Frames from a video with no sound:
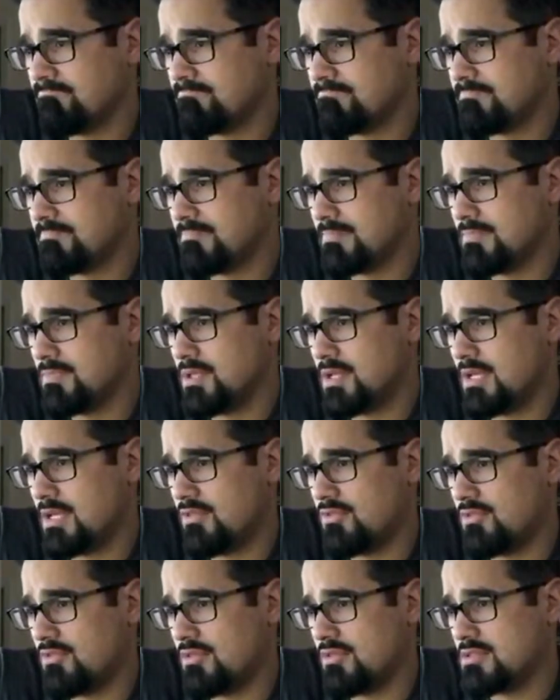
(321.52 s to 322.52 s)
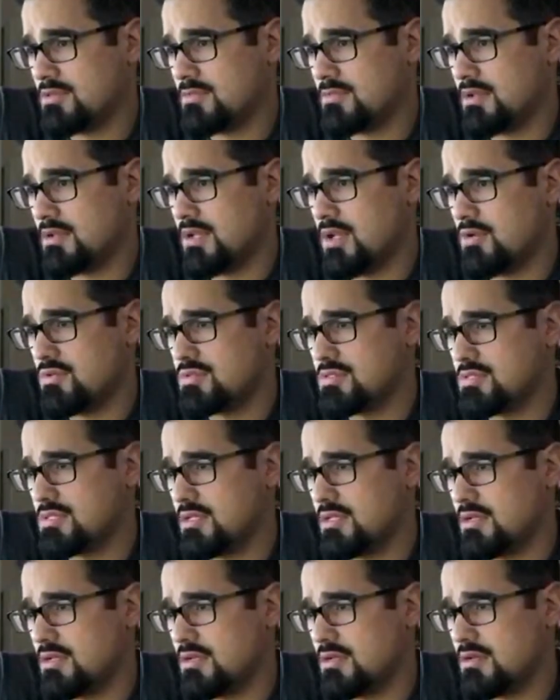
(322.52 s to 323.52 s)
looking through some of the notes
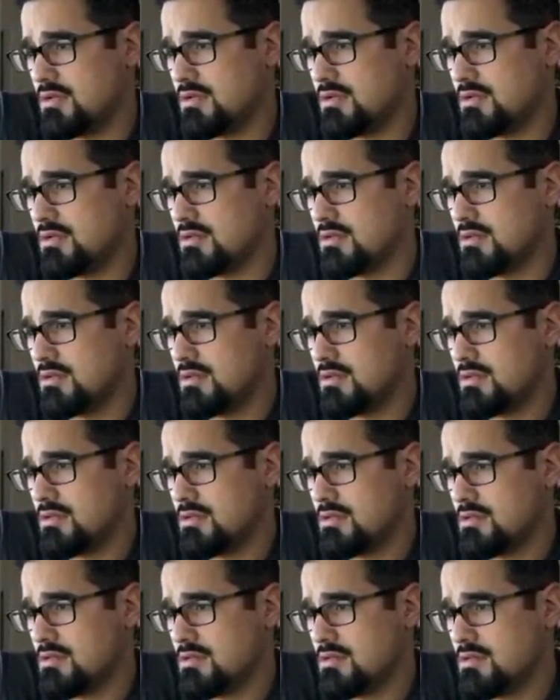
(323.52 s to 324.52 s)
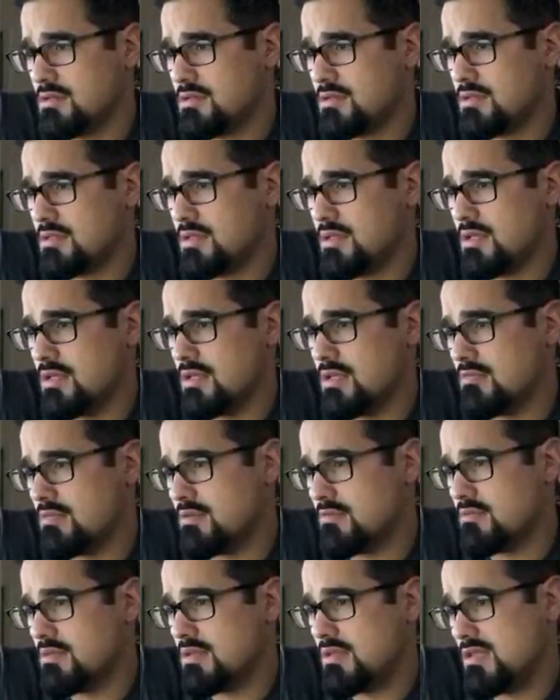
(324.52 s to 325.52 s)
here. I
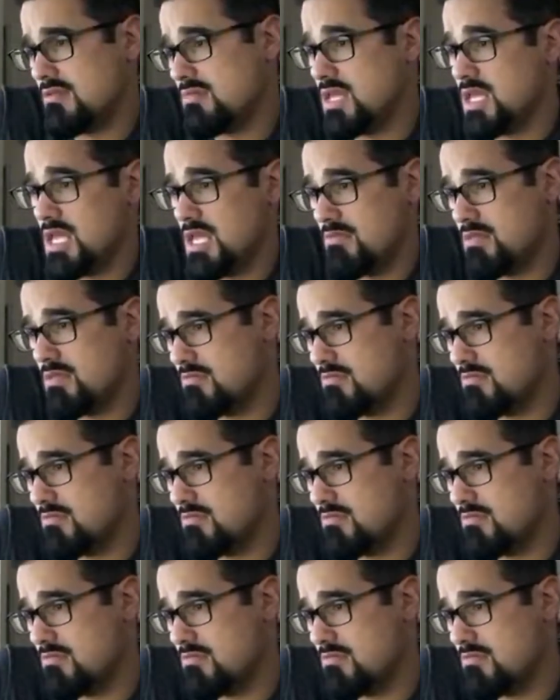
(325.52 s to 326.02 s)
mean,